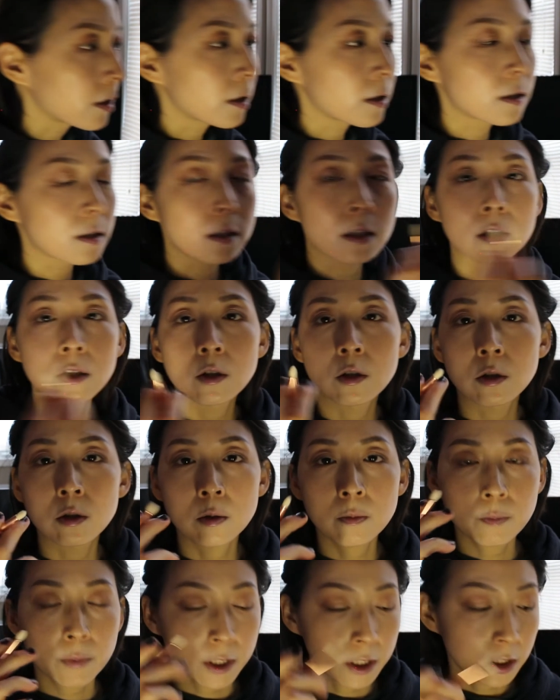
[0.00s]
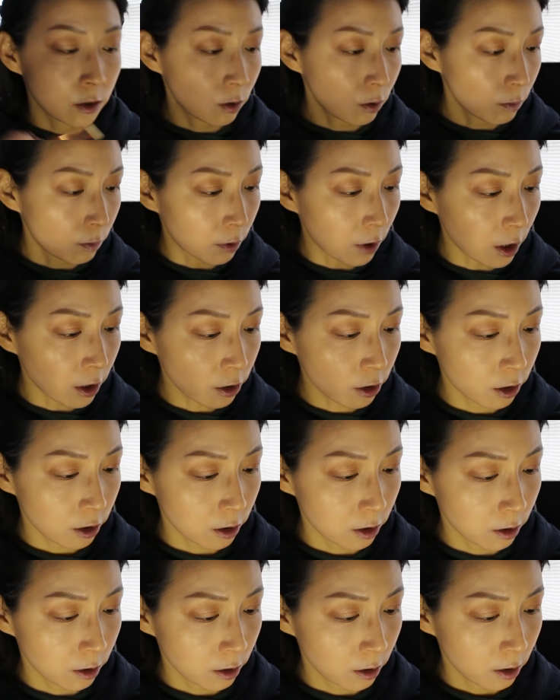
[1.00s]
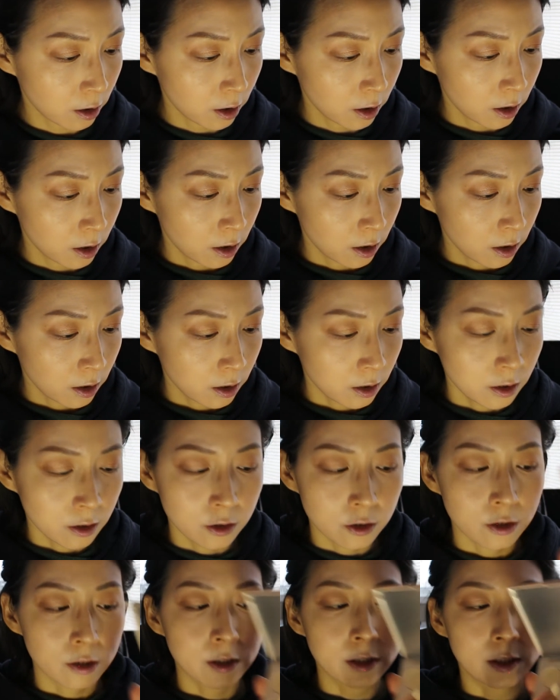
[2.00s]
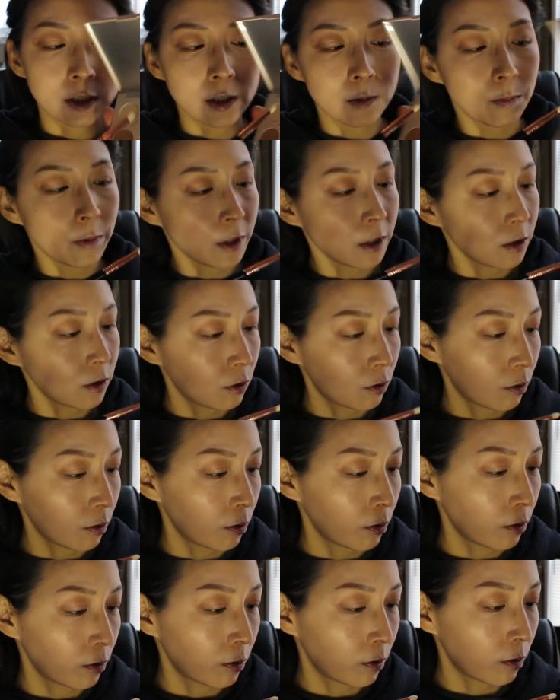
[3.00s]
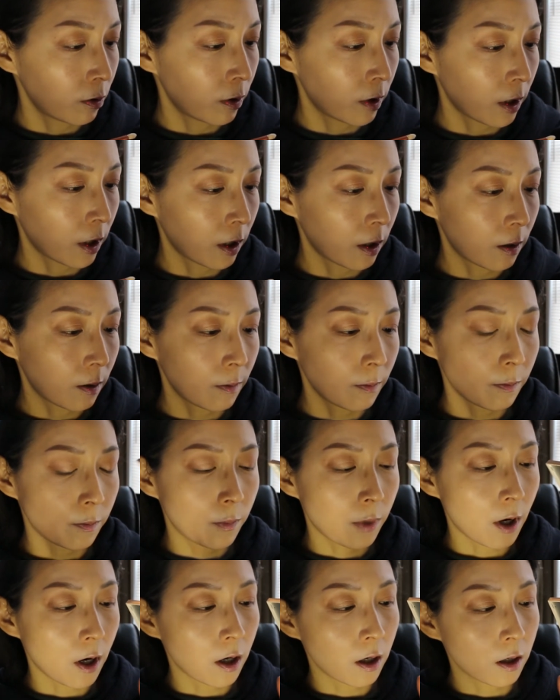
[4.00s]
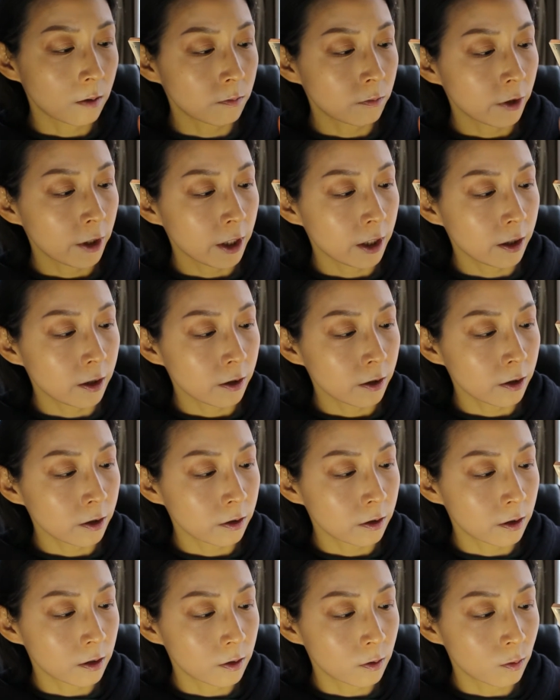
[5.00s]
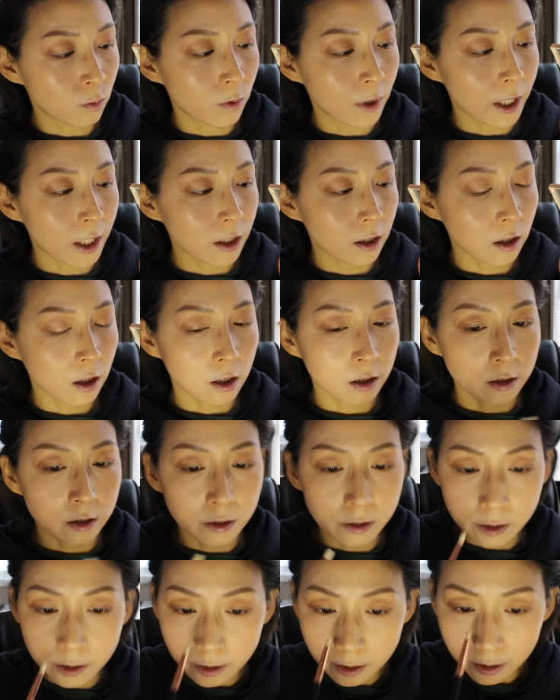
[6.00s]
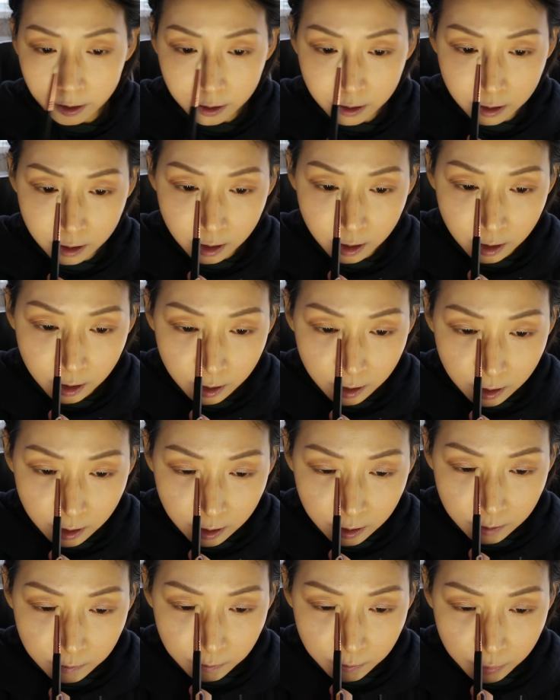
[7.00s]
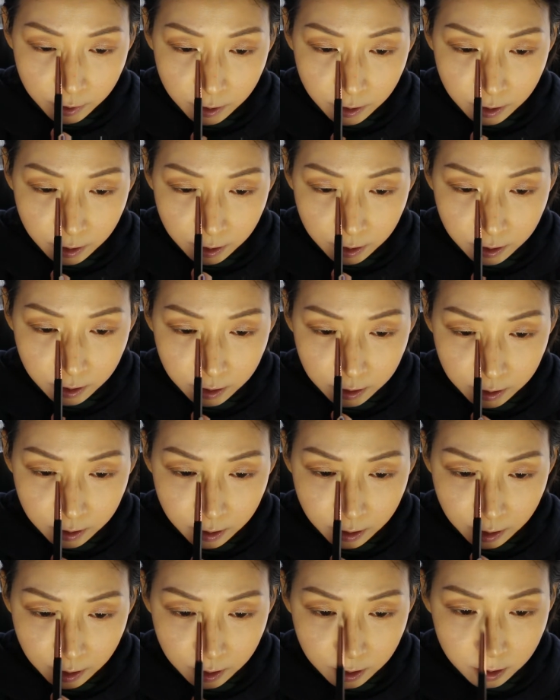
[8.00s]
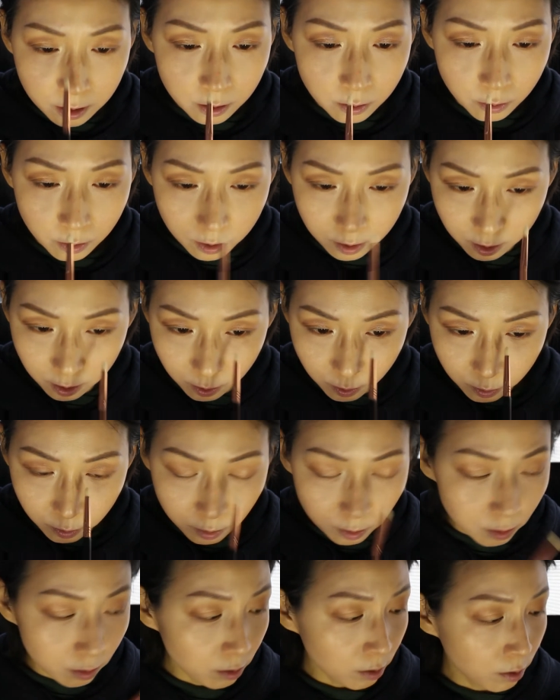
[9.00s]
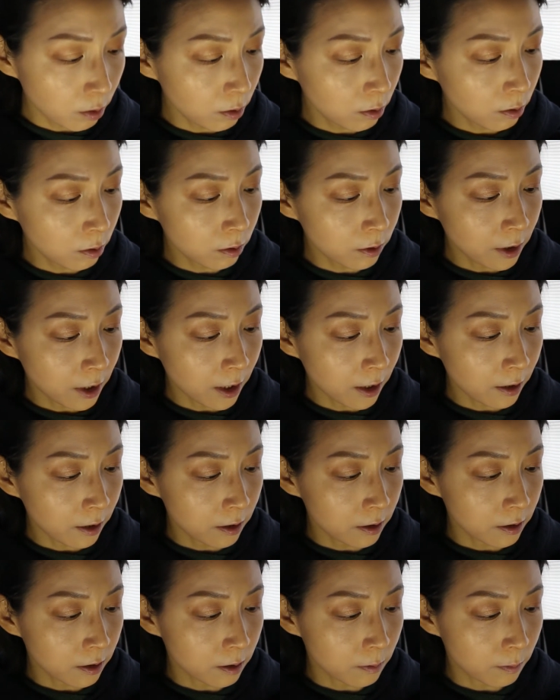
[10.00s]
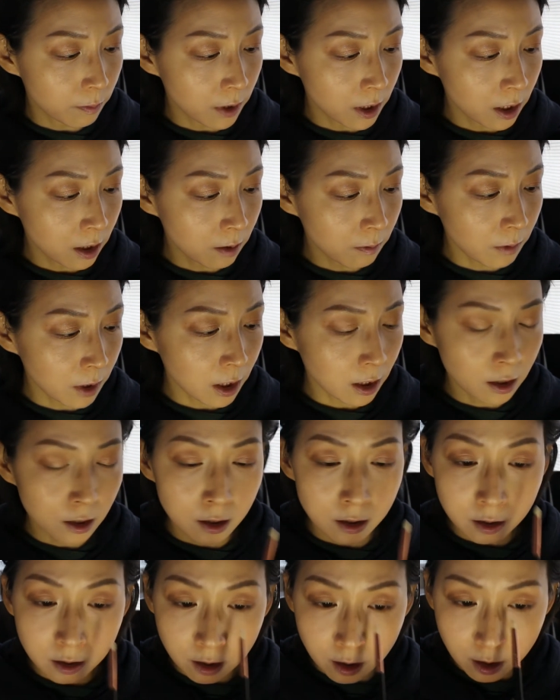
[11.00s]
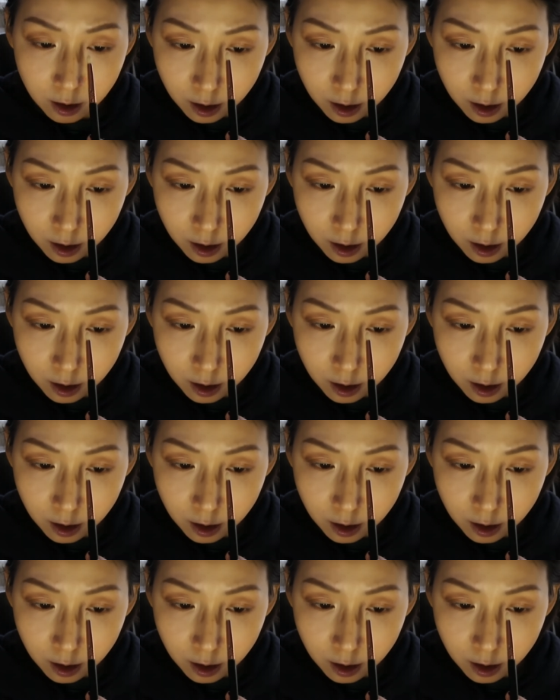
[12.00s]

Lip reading: this little pencil brush, just dip into Palm Raider, this white color here, and put it in the inner corner. Ooh, that is beaming.